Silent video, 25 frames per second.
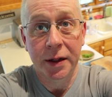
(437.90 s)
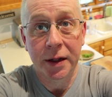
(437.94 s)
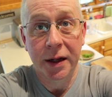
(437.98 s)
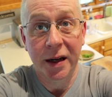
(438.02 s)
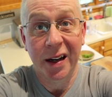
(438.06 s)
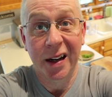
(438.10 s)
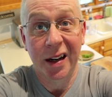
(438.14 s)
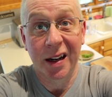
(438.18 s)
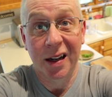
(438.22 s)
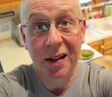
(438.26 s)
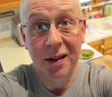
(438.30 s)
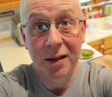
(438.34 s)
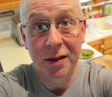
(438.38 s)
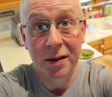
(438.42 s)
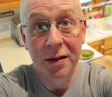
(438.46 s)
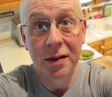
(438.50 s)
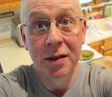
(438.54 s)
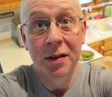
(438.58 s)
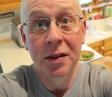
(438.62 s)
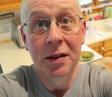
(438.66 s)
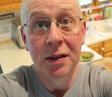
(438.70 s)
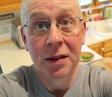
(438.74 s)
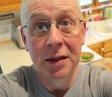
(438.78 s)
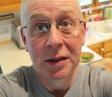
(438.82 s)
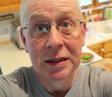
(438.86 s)
yeah,
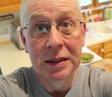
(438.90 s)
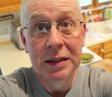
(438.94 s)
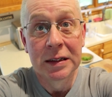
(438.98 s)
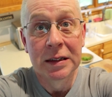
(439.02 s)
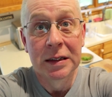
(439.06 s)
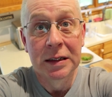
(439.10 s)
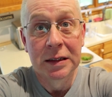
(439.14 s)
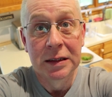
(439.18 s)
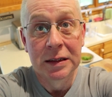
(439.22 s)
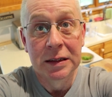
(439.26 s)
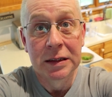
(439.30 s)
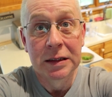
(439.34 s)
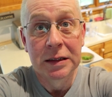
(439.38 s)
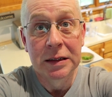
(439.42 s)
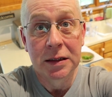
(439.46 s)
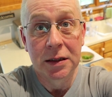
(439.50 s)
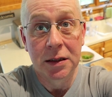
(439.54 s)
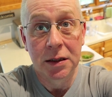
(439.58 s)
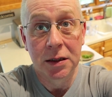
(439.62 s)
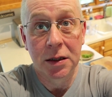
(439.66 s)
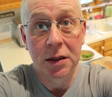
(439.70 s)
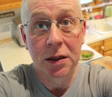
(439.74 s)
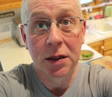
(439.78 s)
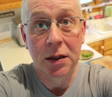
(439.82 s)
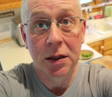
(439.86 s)

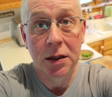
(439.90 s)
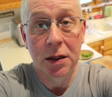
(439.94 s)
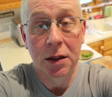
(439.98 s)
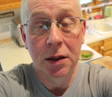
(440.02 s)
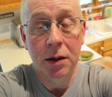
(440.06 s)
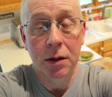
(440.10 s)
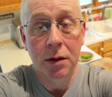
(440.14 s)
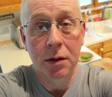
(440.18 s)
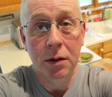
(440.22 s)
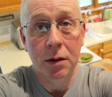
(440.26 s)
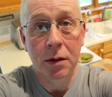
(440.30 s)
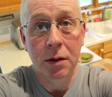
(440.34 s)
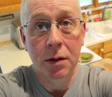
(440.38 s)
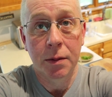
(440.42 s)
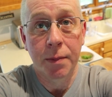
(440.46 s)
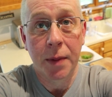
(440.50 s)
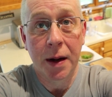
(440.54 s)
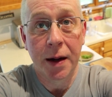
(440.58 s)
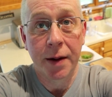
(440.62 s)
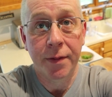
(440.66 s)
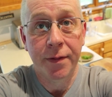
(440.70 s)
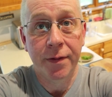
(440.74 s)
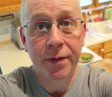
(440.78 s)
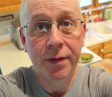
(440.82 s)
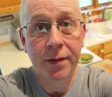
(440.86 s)
uh,
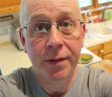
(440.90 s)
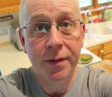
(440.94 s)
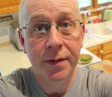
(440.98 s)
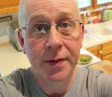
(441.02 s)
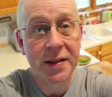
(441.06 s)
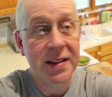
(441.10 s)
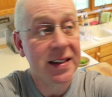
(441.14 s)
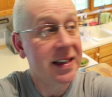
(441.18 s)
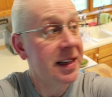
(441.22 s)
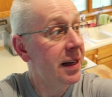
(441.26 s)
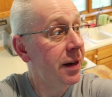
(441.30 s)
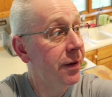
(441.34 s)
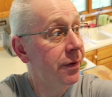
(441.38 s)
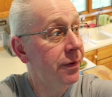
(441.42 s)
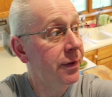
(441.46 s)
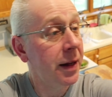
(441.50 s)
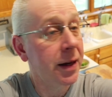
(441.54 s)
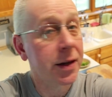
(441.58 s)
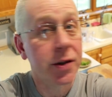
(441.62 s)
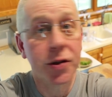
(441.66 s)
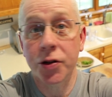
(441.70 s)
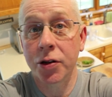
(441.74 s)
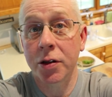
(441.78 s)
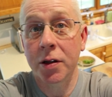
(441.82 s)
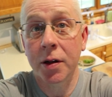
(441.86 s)
my
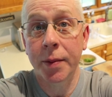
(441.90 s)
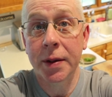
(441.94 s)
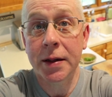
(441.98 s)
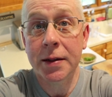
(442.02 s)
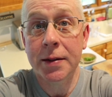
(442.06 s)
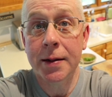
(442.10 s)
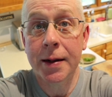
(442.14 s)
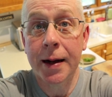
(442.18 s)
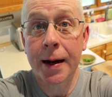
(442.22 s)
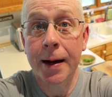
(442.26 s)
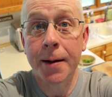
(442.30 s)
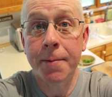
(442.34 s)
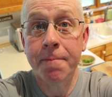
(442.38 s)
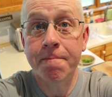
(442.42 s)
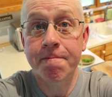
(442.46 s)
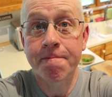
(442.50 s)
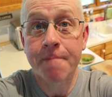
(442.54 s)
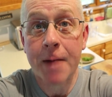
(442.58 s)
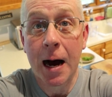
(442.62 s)
Sikaflex should come in today,